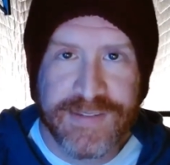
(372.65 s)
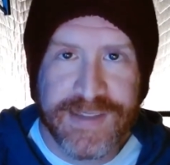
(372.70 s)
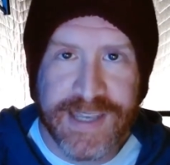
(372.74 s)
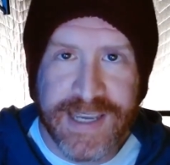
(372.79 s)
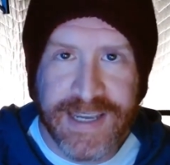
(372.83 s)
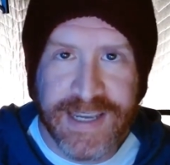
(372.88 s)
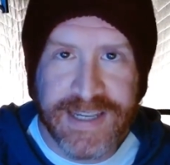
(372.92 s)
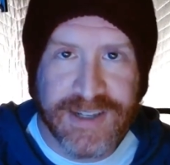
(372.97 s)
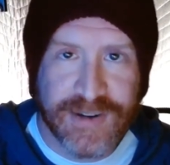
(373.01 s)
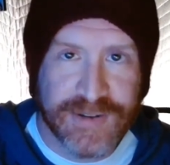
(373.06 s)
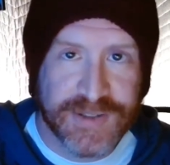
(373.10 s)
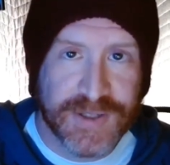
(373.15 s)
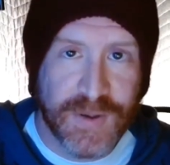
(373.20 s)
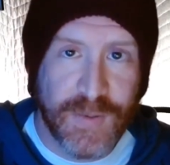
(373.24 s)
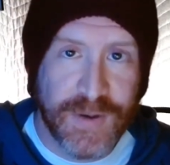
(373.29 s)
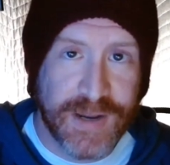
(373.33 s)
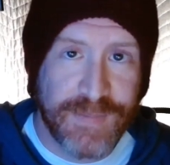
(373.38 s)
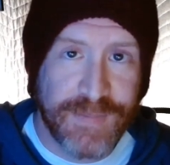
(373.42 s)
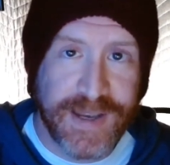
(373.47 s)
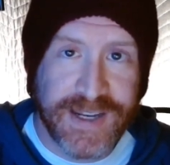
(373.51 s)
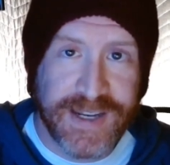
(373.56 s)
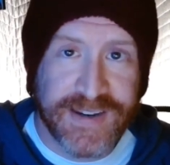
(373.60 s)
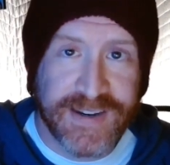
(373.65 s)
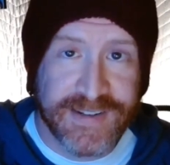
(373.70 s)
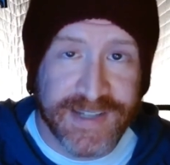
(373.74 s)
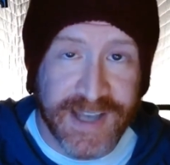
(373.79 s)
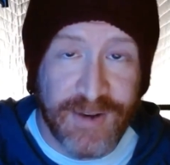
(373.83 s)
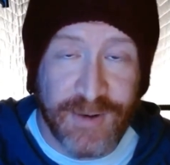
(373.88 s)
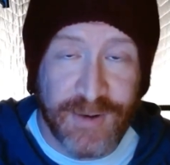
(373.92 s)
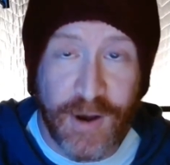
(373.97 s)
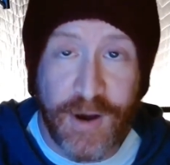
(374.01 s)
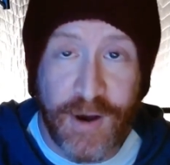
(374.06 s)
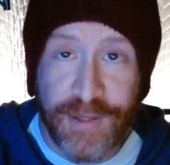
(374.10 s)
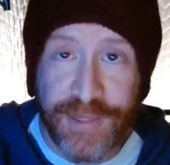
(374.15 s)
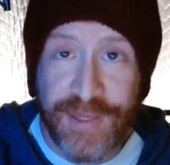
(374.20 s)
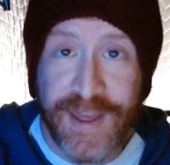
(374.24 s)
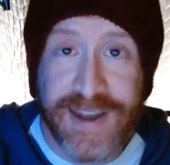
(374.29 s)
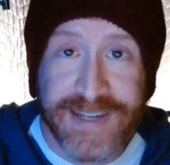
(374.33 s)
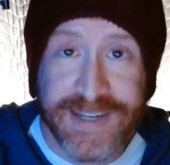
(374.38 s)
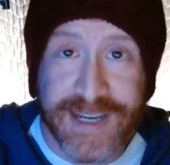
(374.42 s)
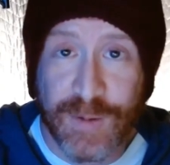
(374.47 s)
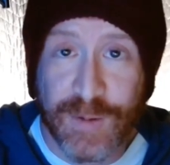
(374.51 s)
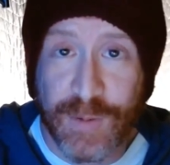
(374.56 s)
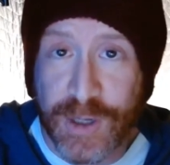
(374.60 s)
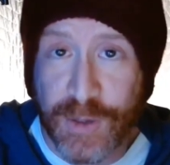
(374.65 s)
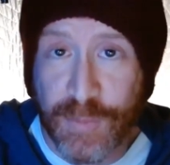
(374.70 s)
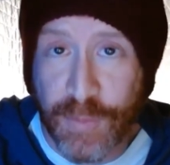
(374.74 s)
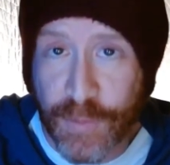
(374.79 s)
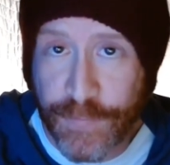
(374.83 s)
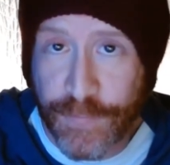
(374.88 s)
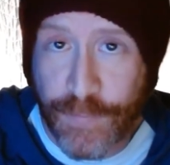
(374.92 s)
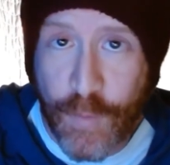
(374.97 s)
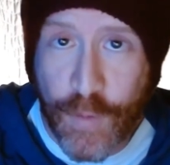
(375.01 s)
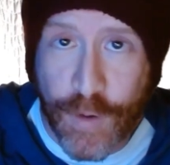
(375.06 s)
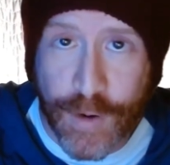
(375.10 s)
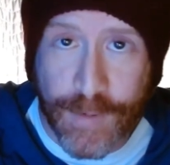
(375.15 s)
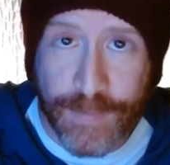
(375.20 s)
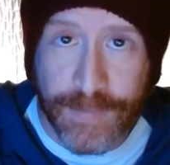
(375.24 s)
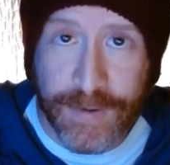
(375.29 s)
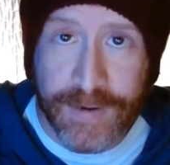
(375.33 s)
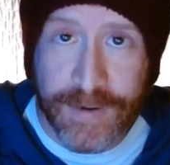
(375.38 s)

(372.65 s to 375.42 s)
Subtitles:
the easier it's going to be to sound authentic when you perform.